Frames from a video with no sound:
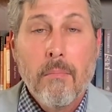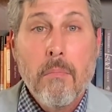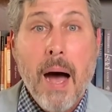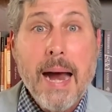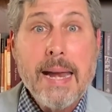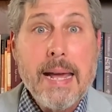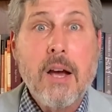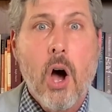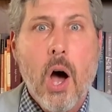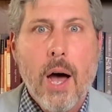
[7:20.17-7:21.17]
mighty
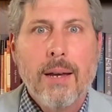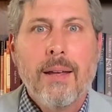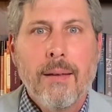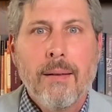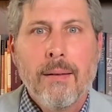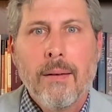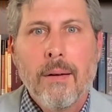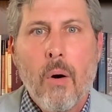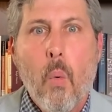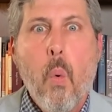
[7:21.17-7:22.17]
God,
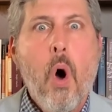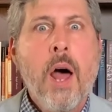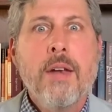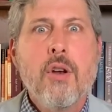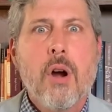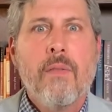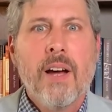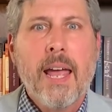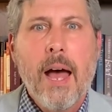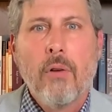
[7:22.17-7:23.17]
wonder of
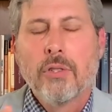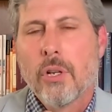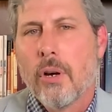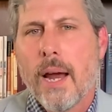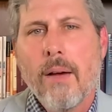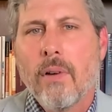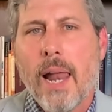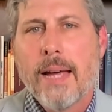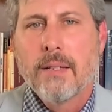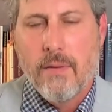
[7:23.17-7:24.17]
a counselor,
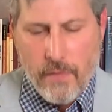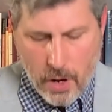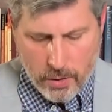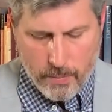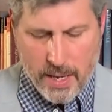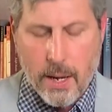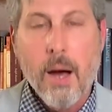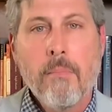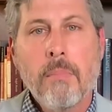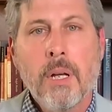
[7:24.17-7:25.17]
everlasting Father,
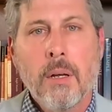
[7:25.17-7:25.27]
become